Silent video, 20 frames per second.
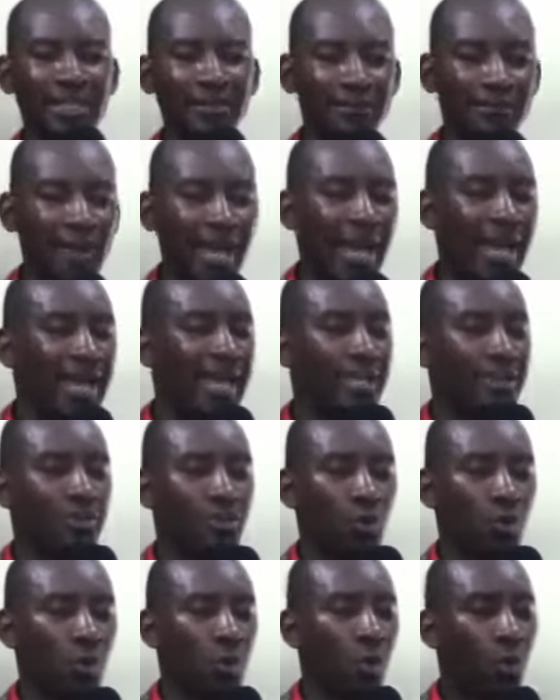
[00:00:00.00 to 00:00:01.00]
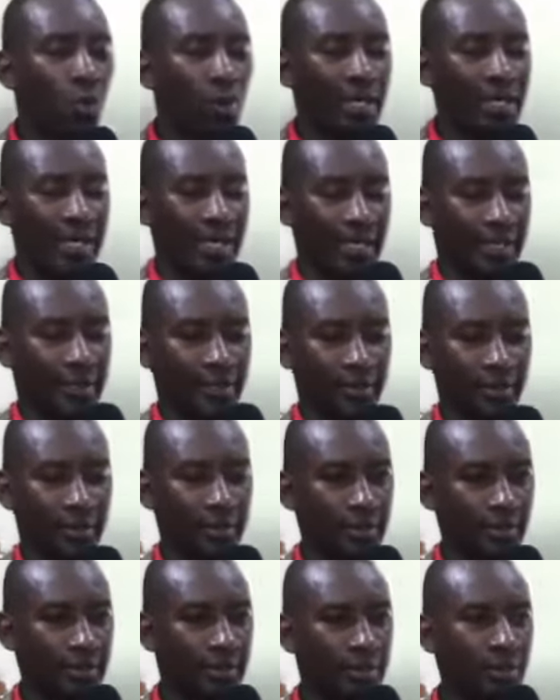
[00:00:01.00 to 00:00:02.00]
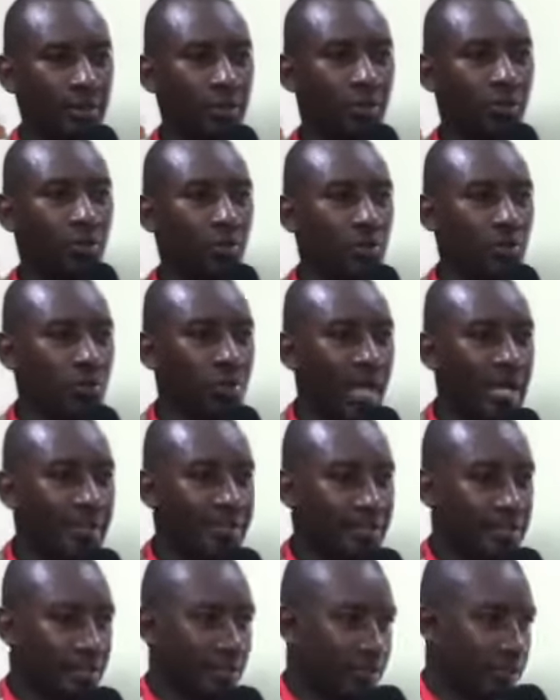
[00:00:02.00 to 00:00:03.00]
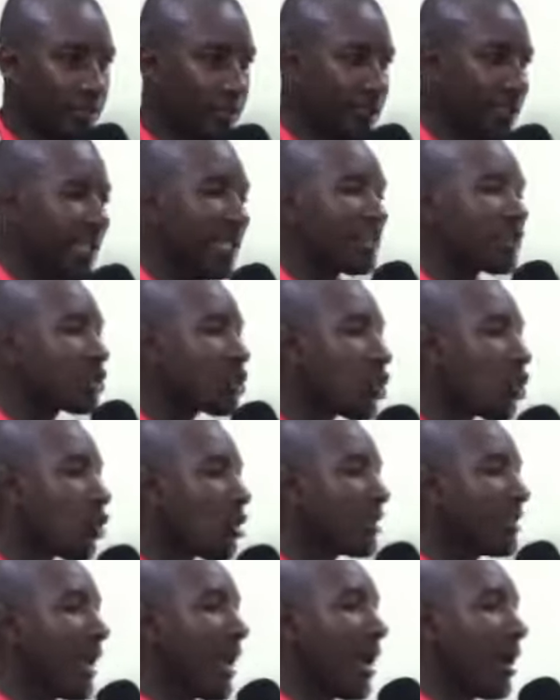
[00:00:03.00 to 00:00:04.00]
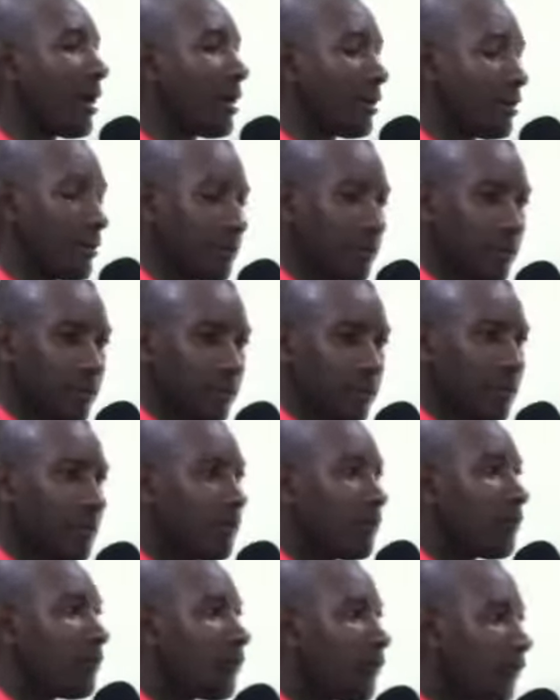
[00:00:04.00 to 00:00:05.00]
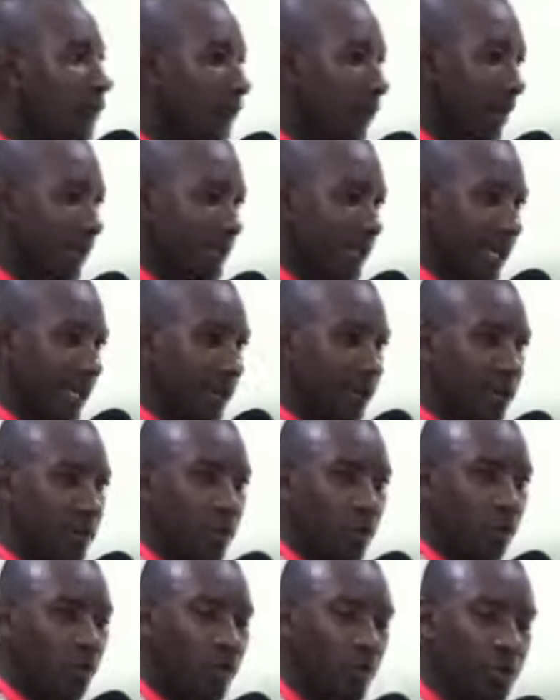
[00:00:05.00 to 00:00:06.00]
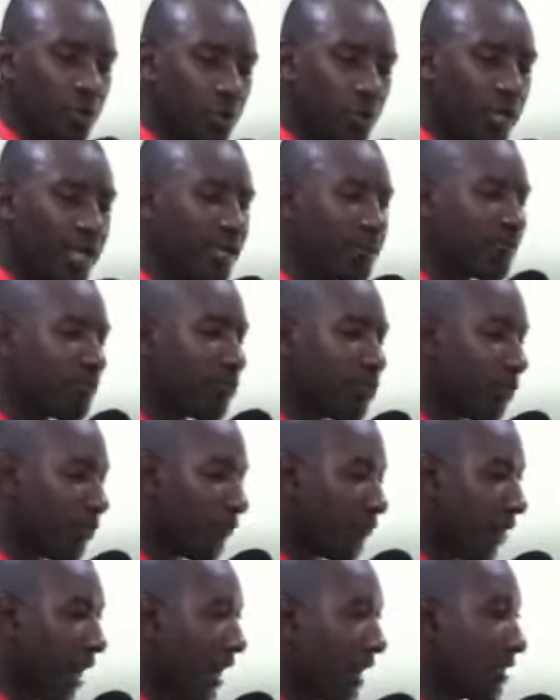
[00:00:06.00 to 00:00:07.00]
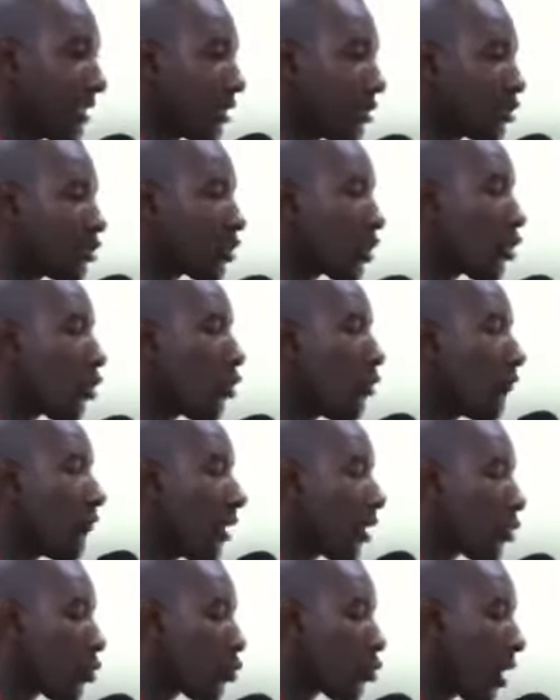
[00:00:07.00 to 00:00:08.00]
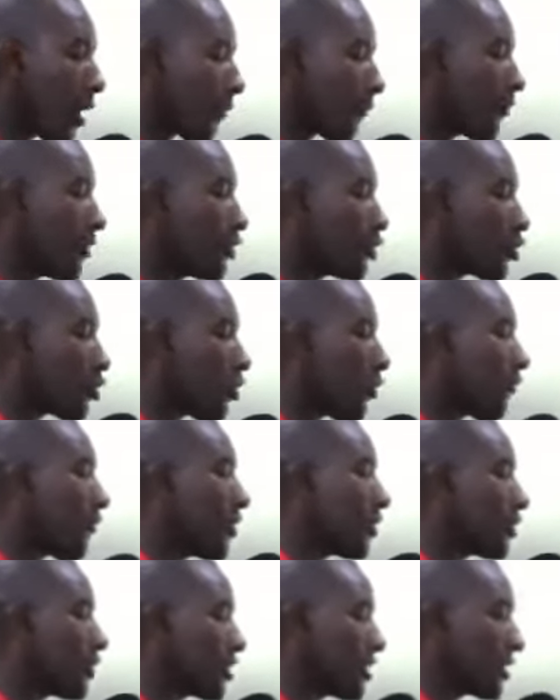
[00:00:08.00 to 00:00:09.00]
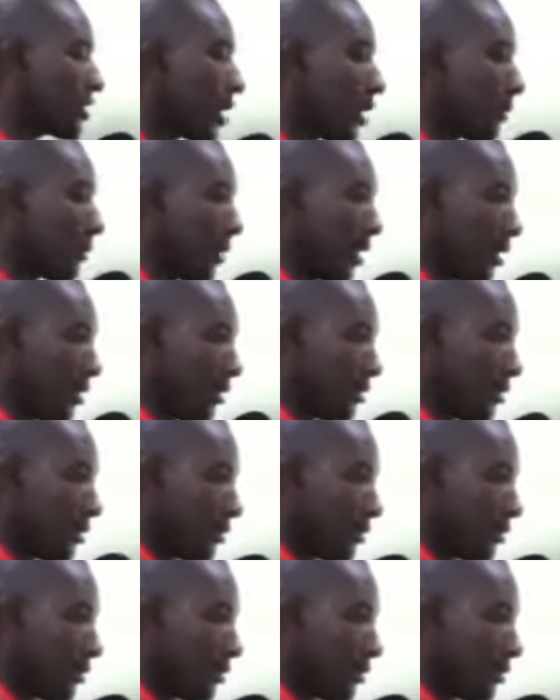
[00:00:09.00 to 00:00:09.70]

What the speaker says: divine, holy, righteous, eternal Father, your great provider, Jehovah Rapha, Jehovah Shammah,